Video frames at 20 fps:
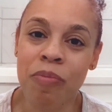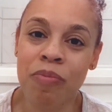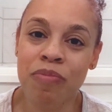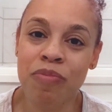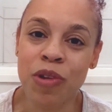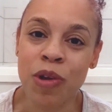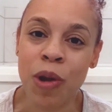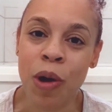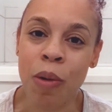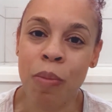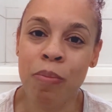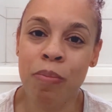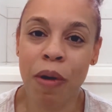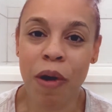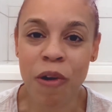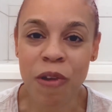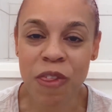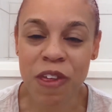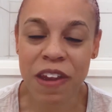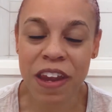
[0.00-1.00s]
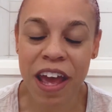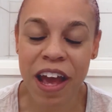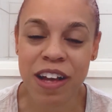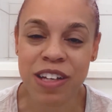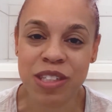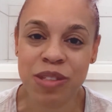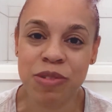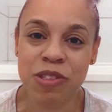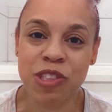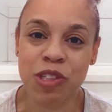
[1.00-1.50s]
you know, birth
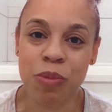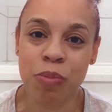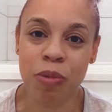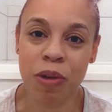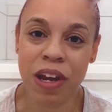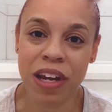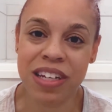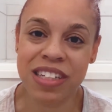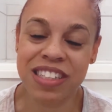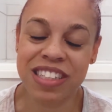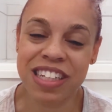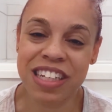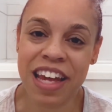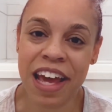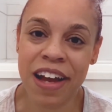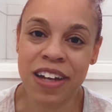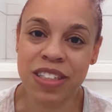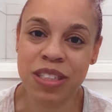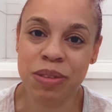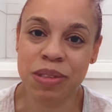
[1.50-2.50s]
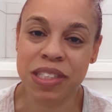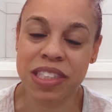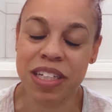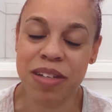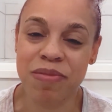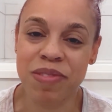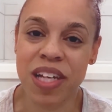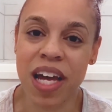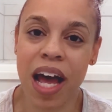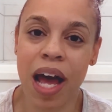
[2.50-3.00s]
announcements or pregnancy announcements
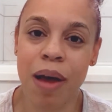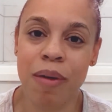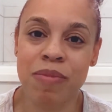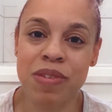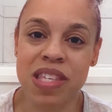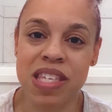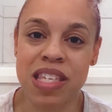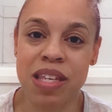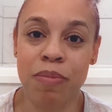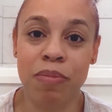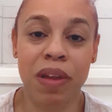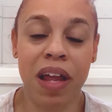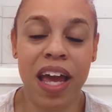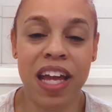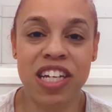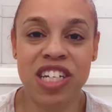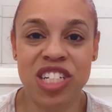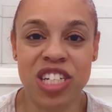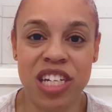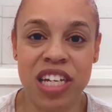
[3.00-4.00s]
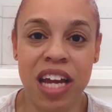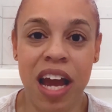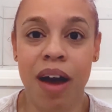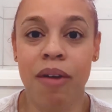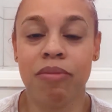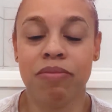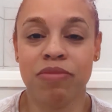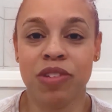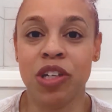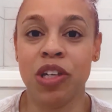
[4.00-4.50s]
sometimes, because I'm like, gee,
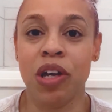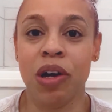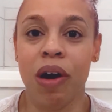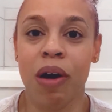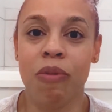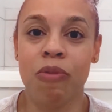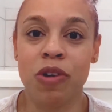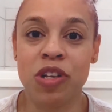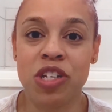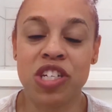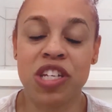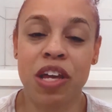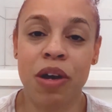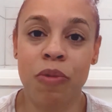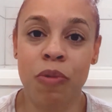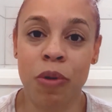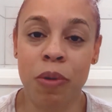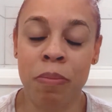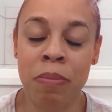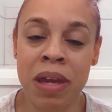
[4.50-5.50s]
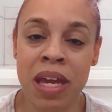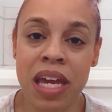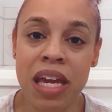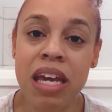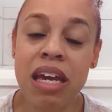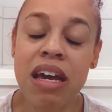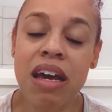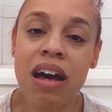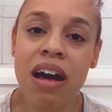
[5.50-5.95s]
I wish that were me.